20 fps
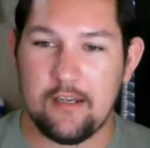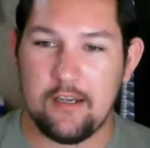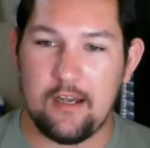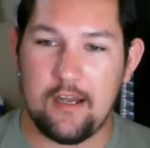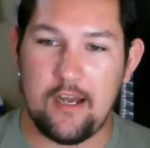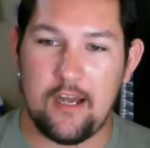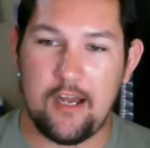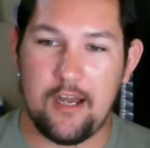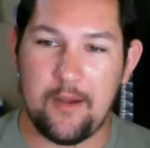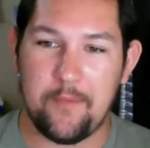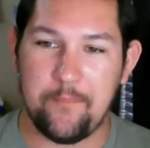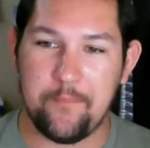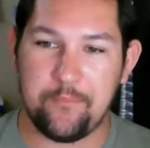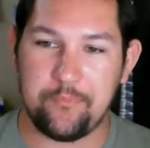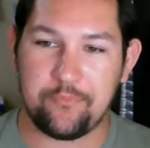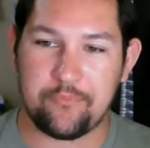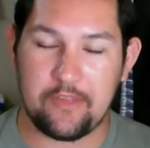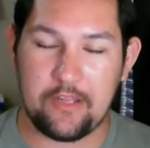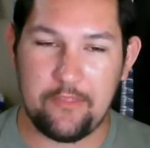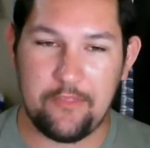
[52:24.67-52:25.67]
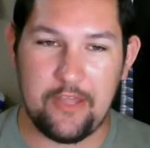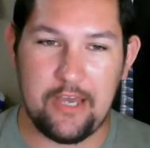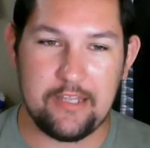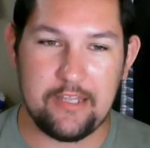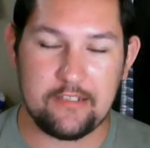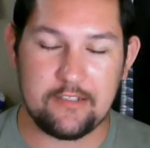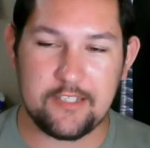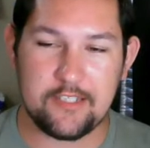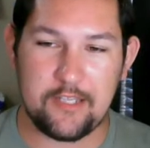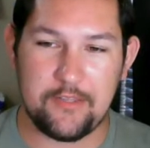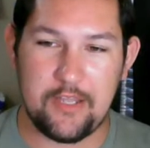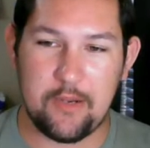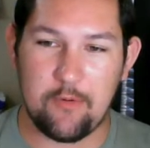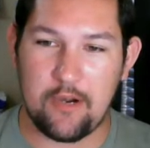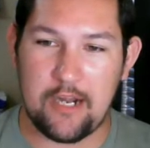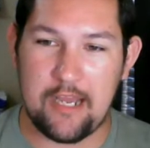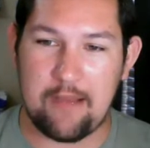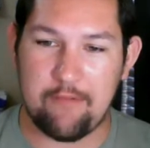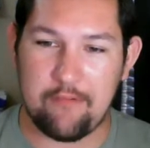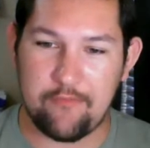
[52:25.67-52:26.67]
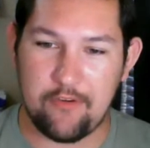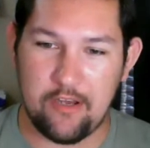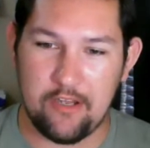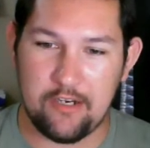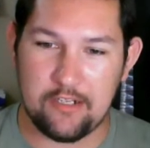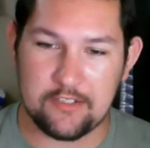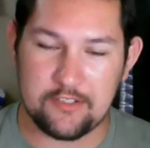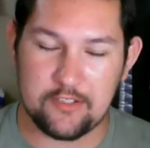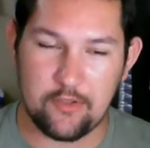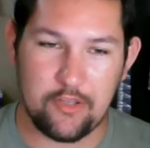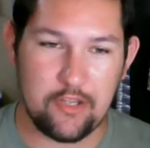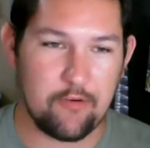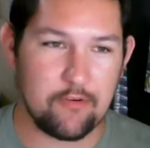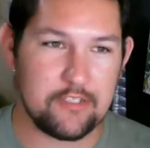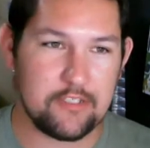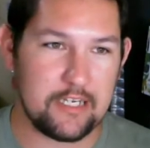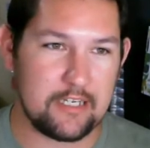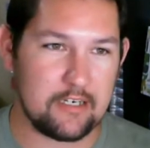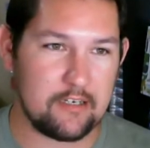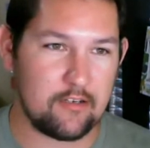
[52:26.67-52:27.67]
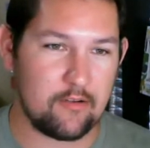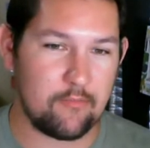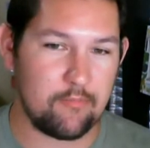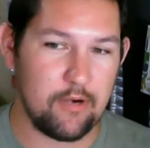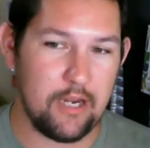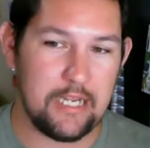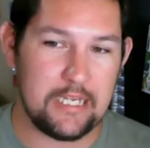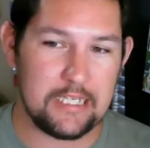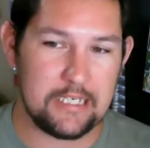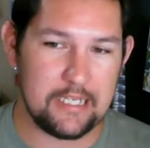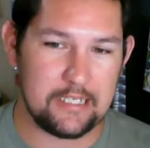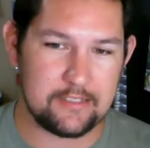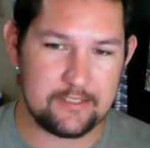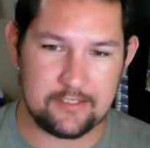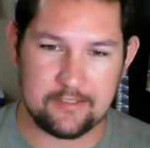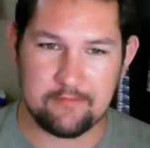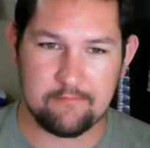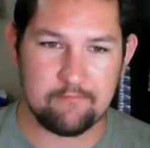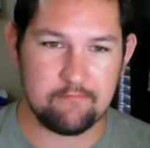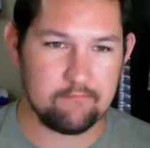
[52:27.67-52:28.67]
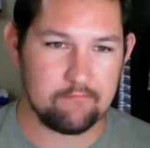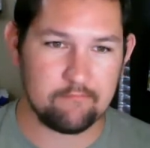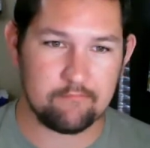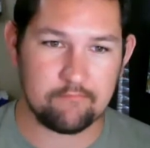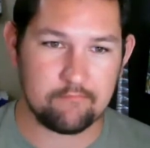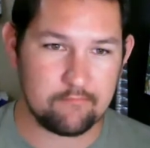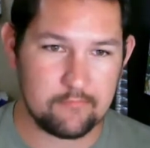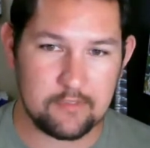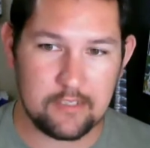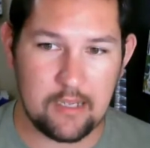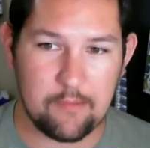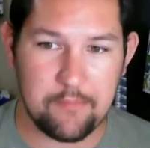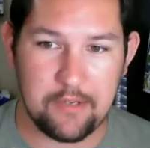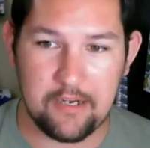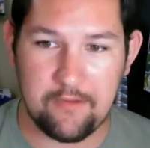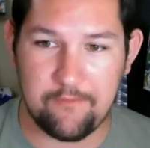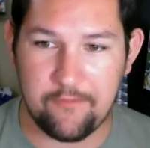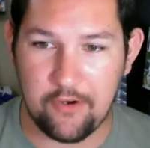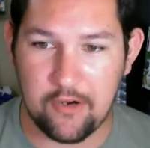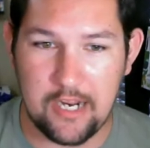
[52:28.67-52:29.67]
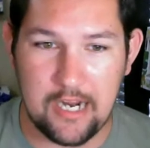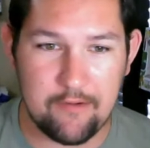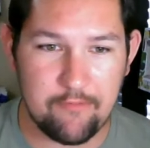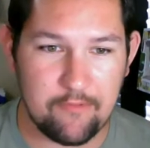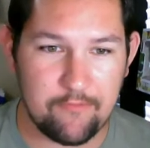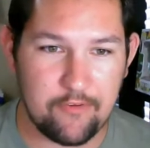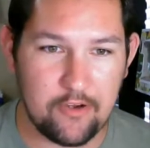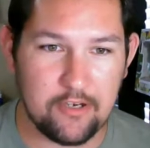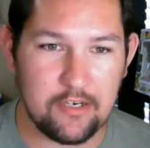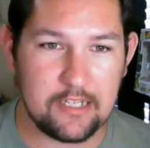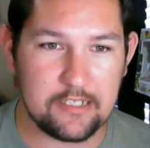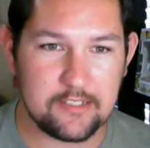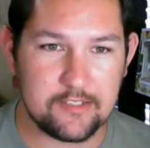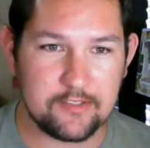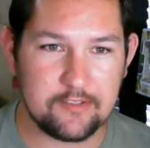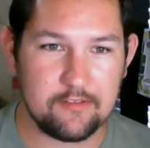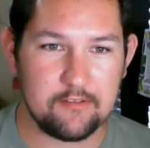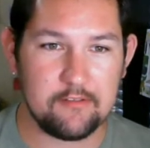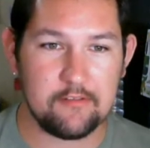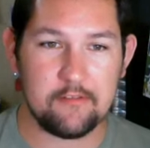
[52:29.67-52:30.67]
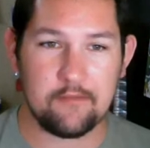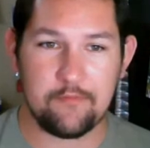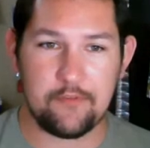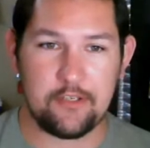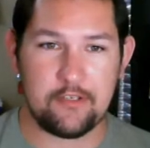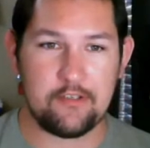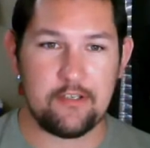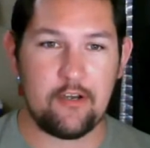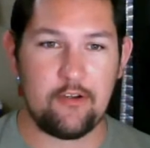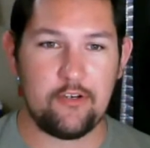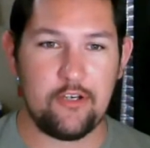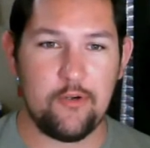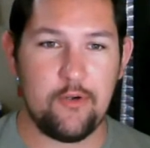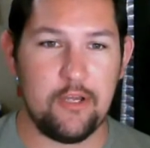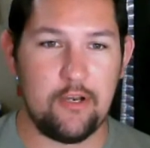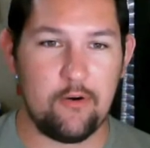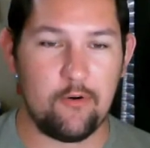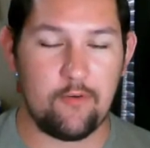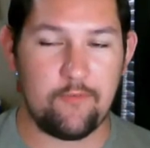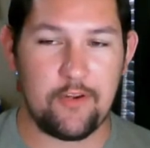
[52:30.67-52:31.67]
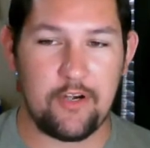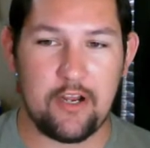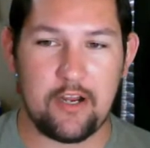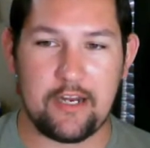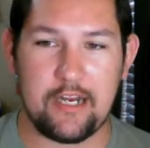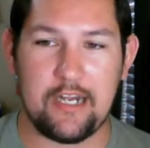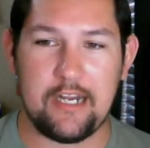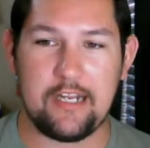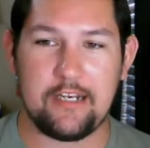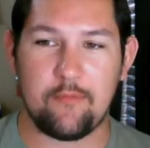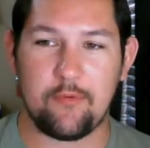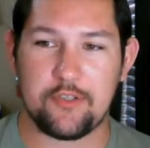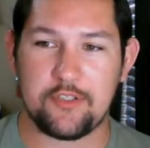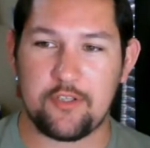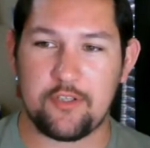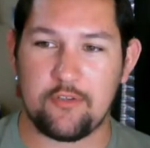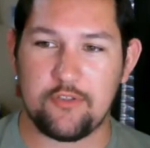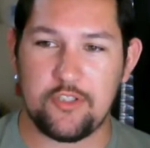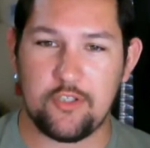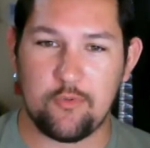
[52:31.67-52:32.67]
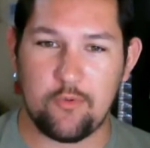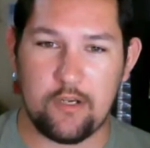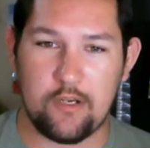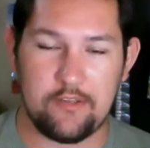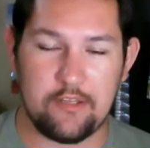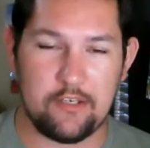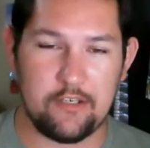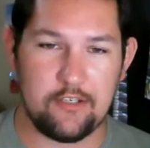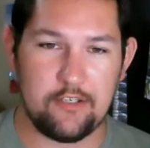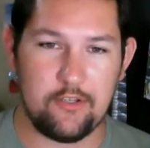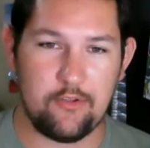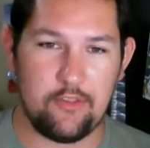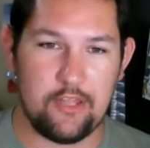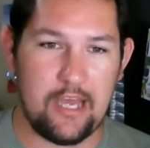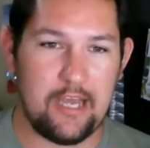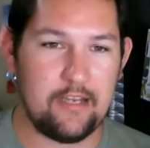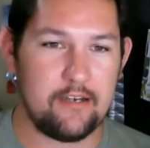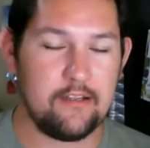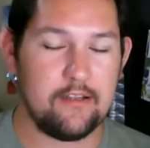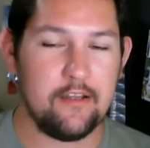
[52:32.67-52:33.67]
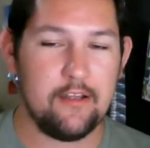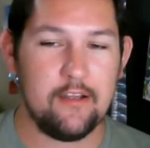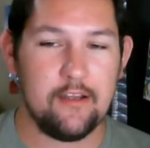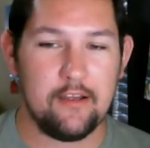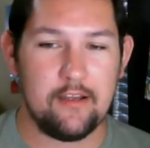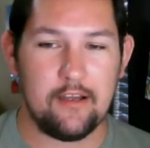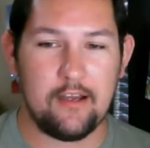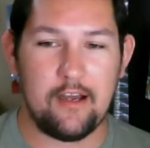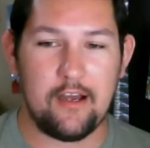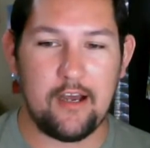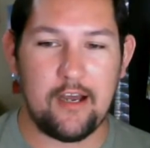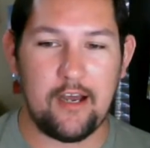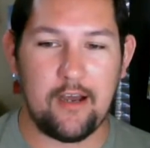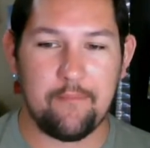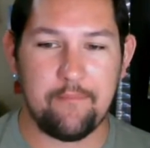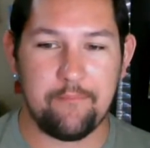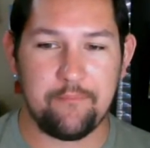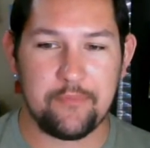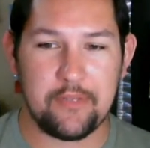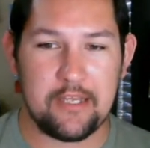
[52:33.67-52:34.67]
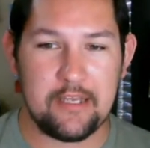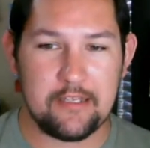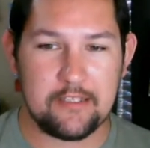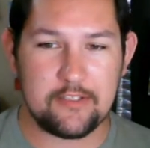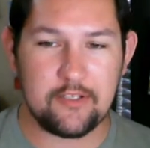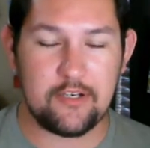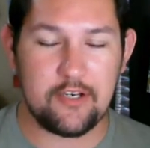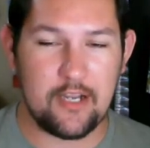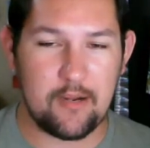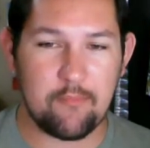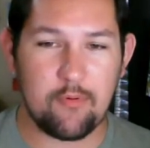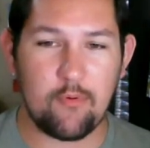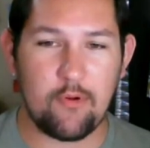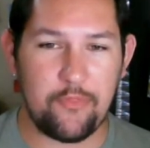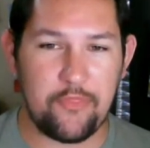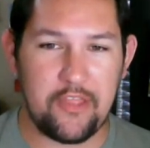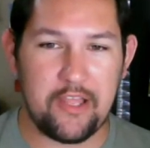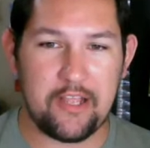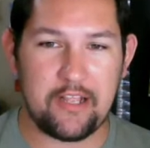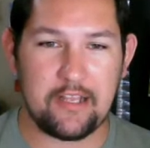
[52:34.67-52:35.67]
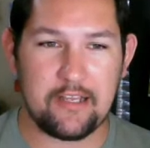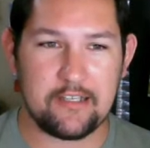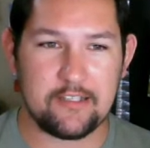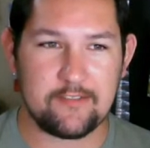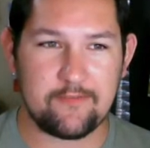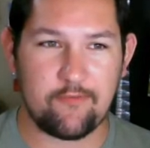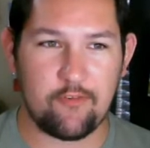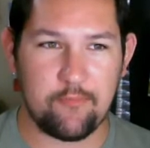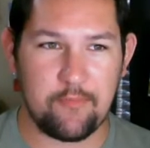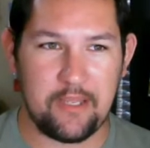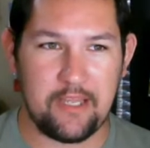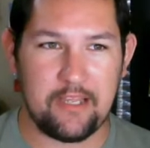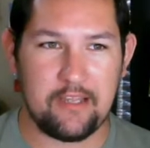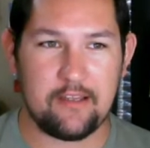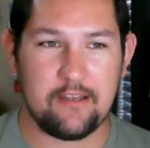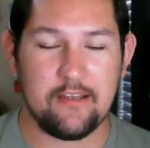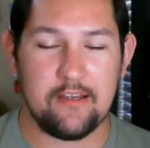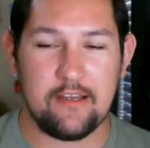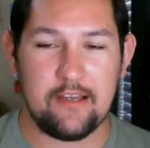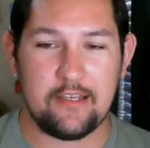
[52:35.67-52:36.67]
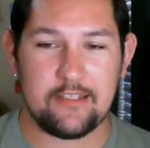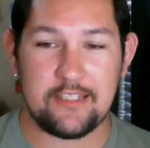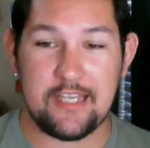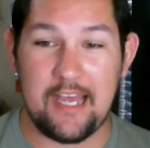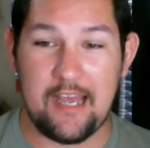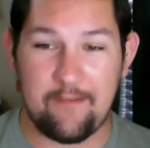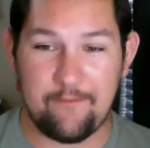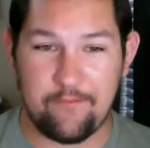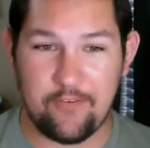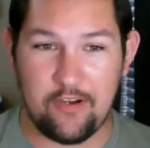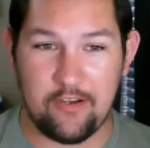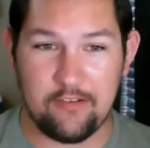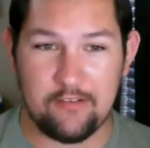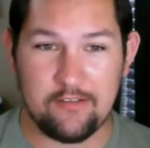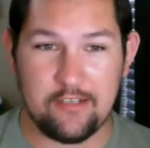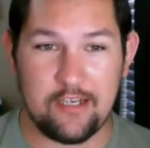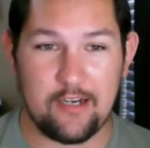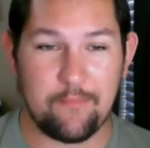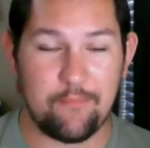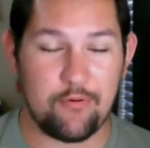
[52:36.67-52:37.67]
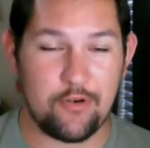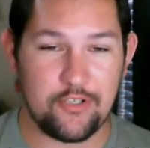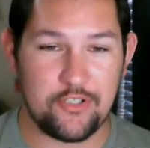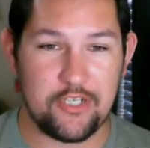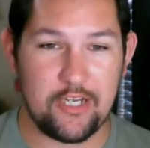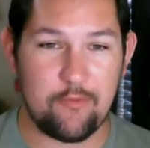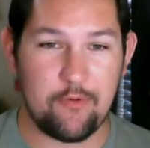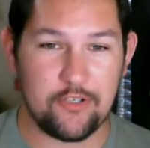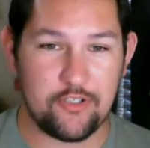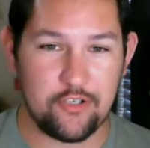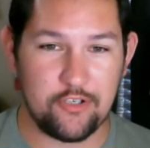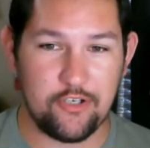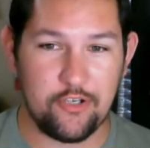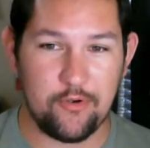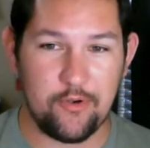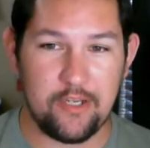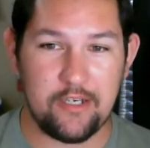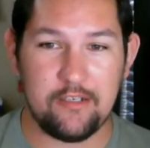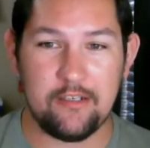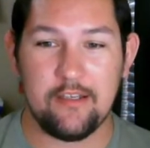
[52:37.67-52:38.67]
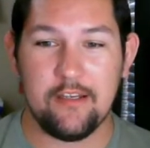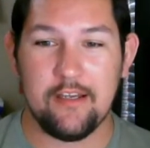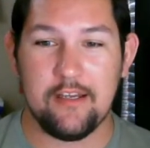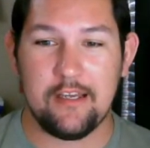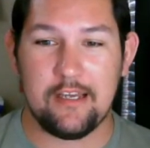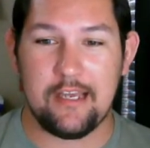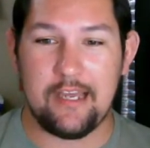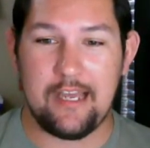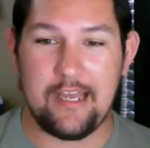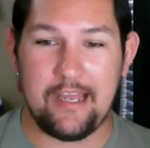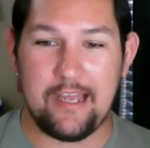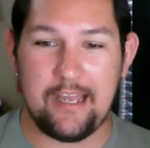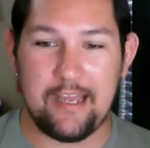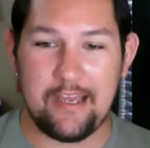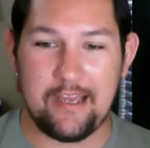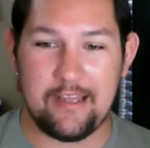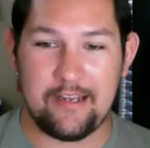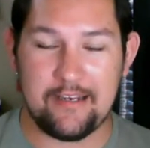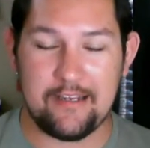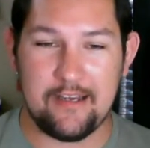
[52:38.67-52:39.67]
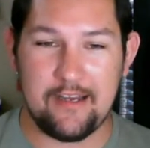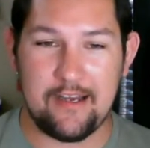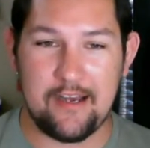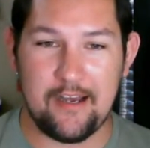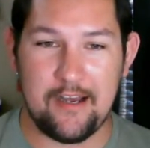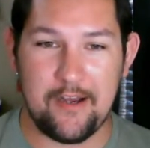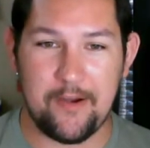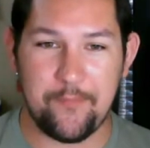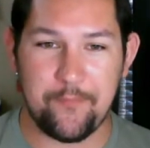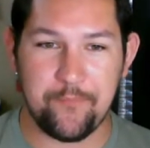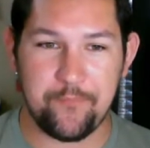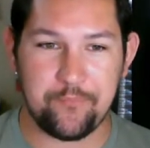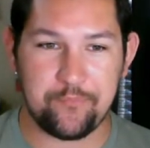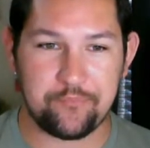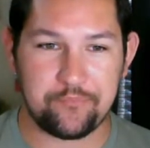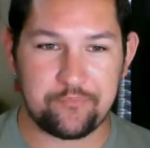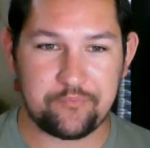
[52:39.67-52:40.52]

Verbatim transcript: um, that said they weren't having fun, and so they were taking a little break, and that's I mean, if you're not having fun, that's then don't do it. Or if you're not getting the results you want, then do that. Um, so the number one thing is for me is to have fun and appreciate what you're doing. And um,